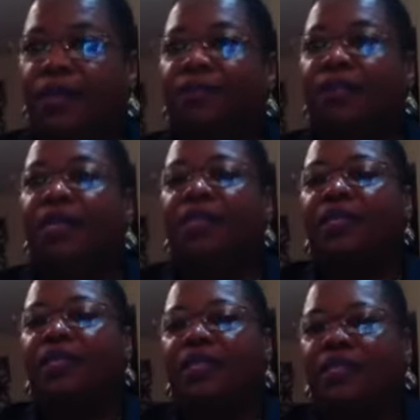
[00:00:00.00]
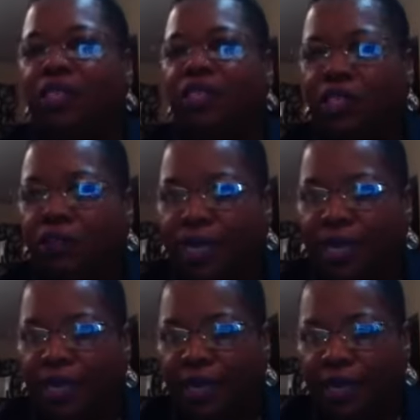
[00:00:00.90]
Because it isn't just
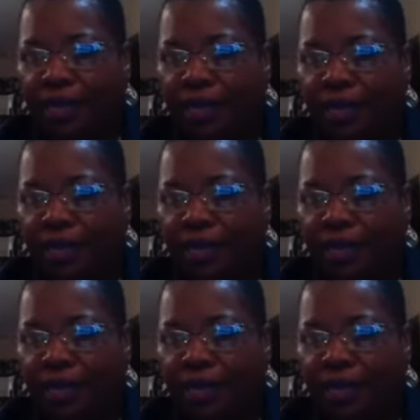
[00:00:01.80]
ready yet.